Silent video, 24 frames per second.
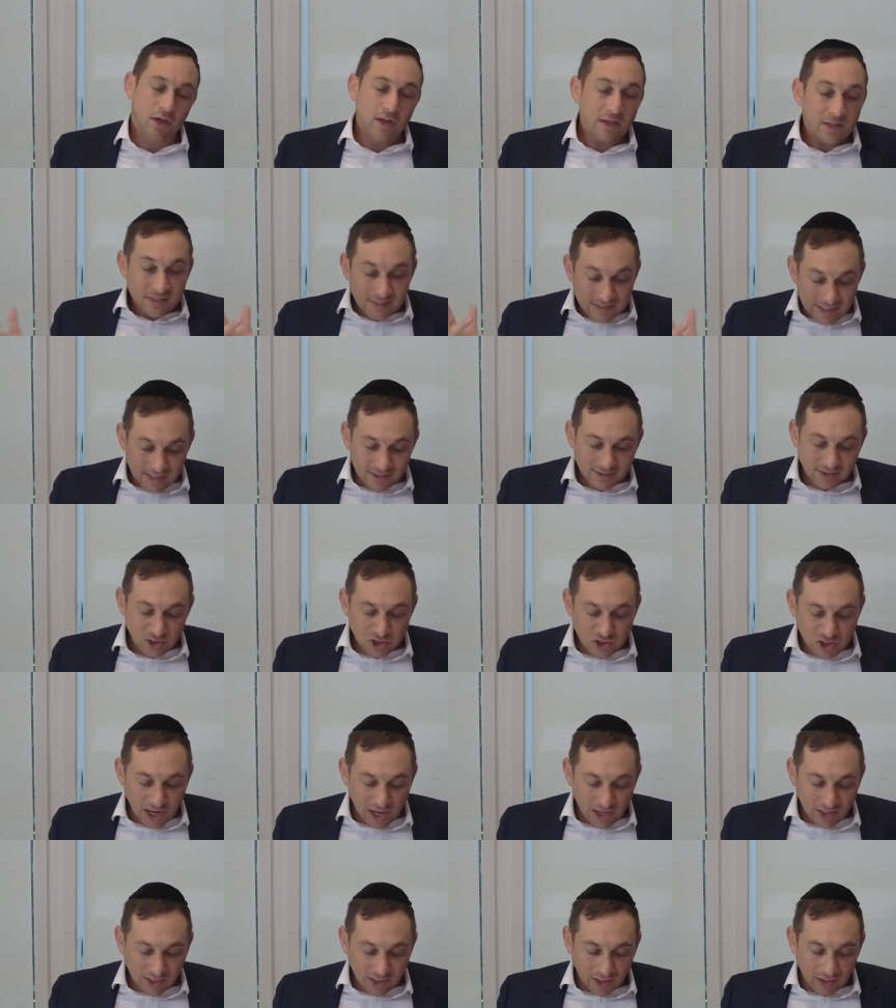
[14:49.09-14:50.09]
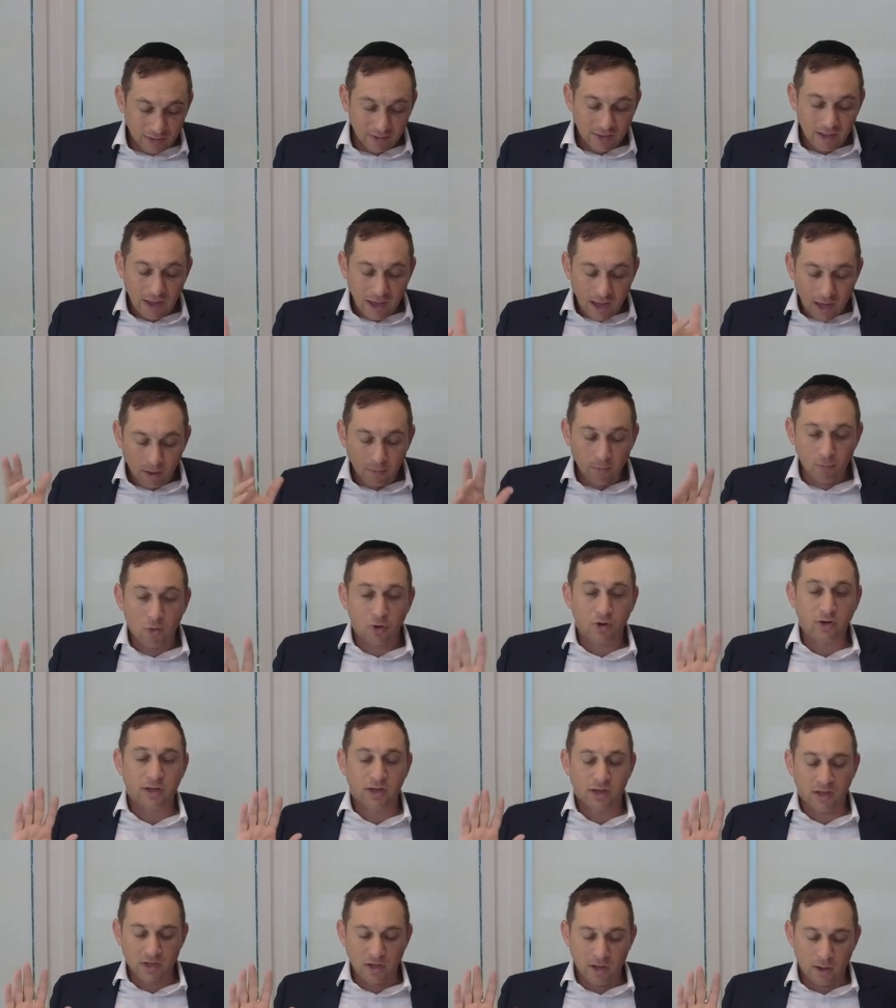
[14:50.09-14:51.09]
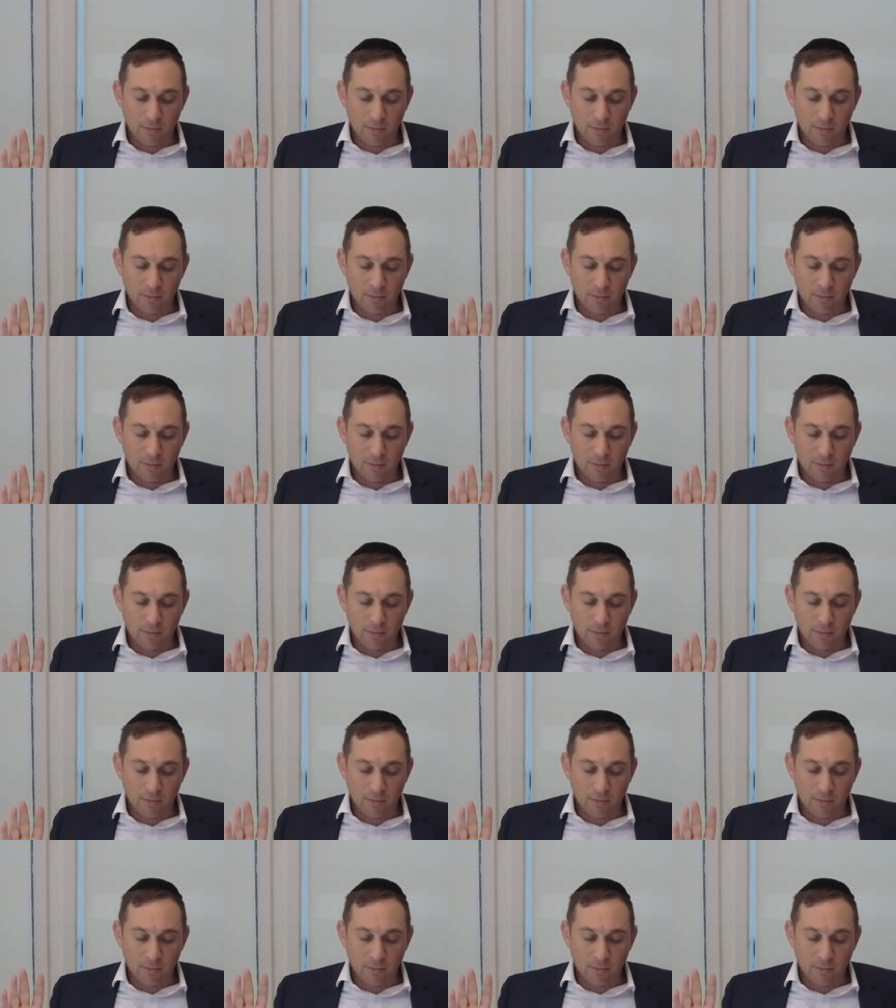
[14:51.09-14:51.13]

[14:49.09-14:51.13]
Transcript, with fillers: 60 shekel, hamoni,